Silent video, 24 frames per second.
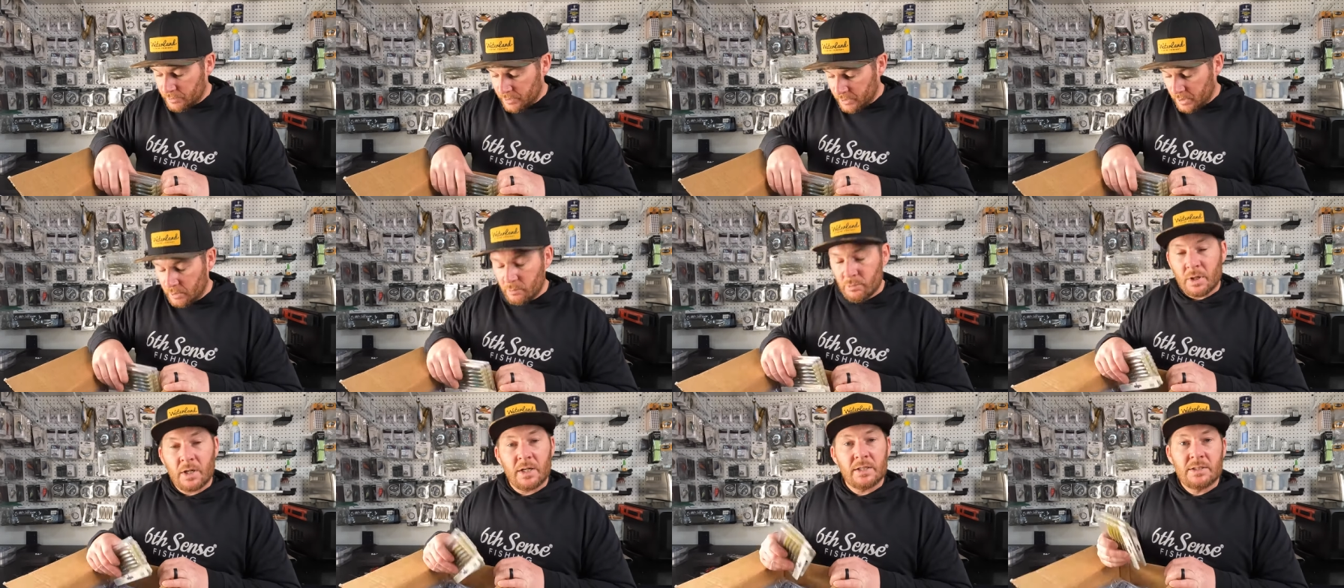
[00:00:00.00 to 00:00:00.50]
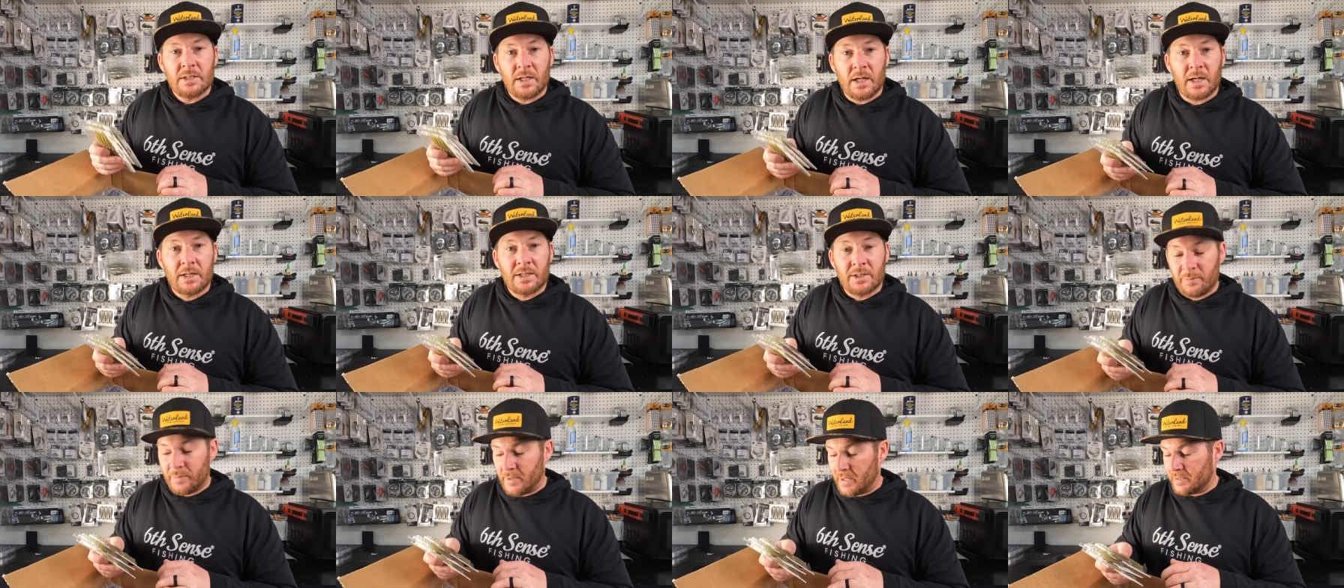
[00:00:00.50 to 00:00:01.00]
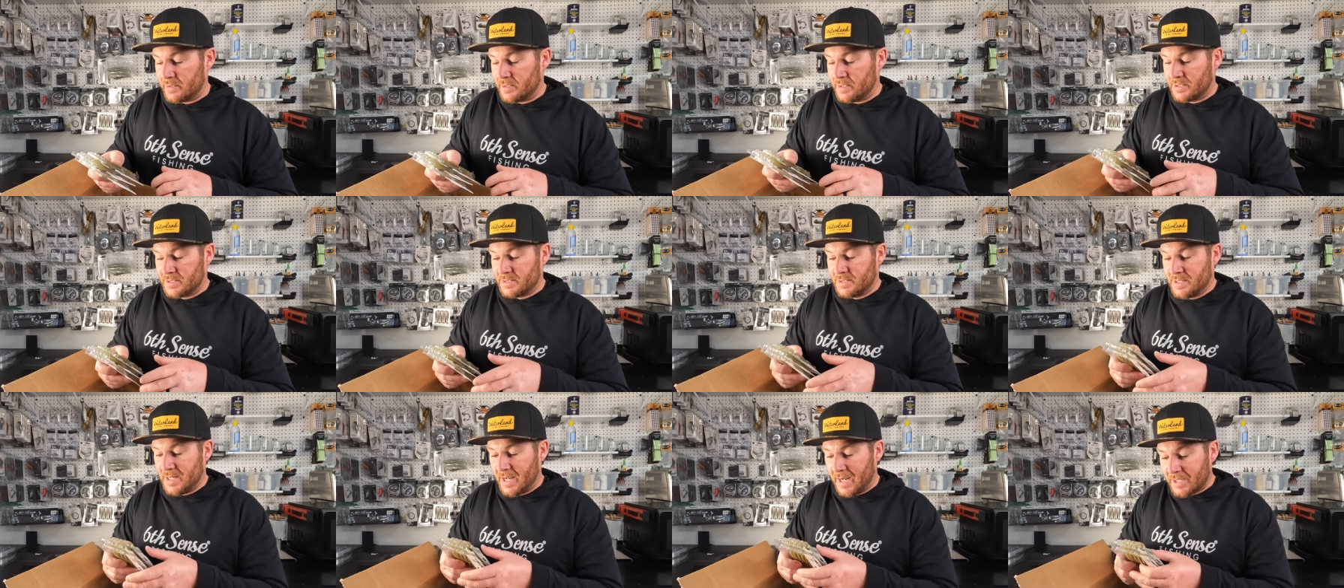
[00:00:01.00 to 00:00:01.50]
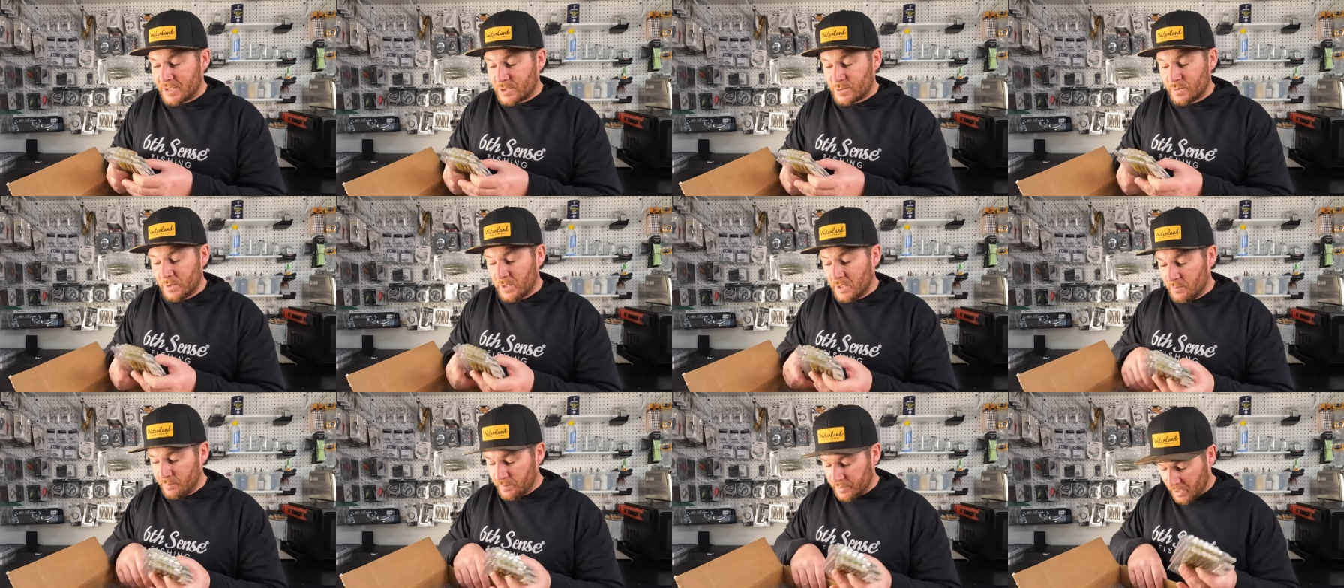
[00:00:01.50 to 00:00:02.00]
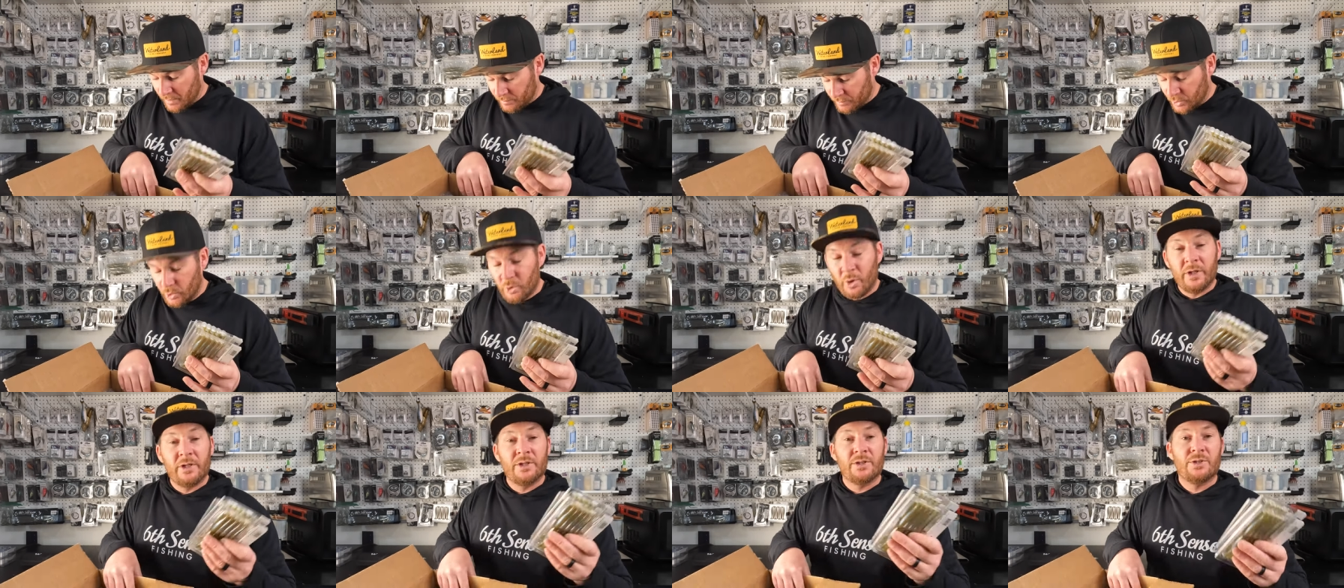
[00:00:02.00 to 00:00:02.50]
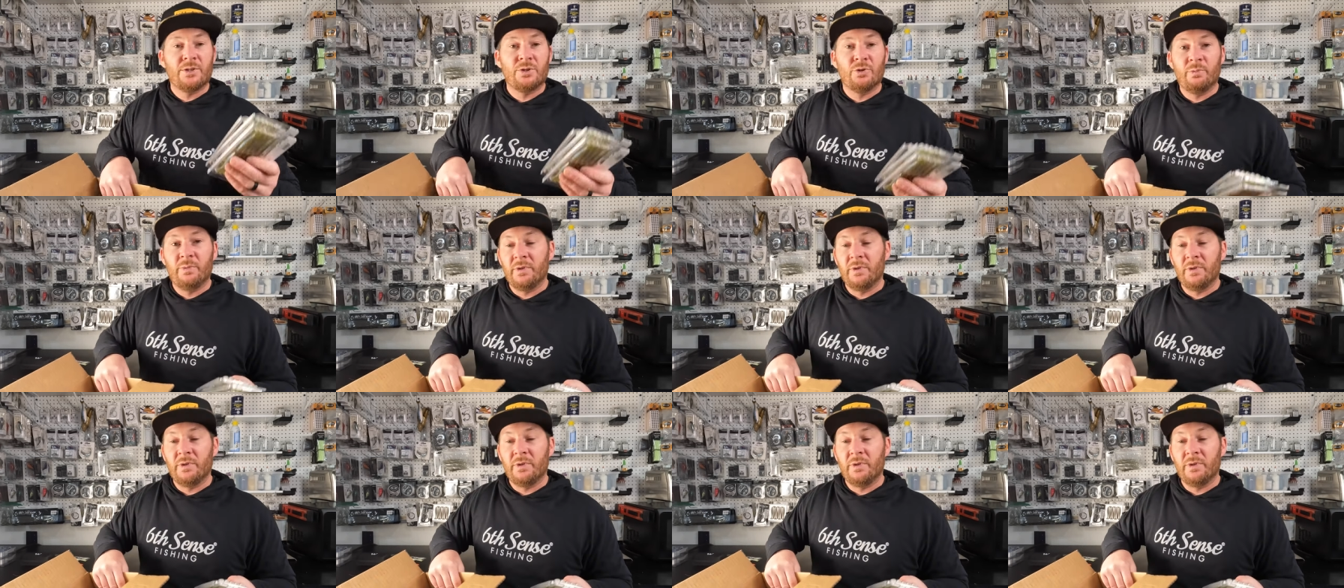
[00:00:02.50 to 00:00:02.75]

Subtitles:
really want to talk about this next one, but I'm going to,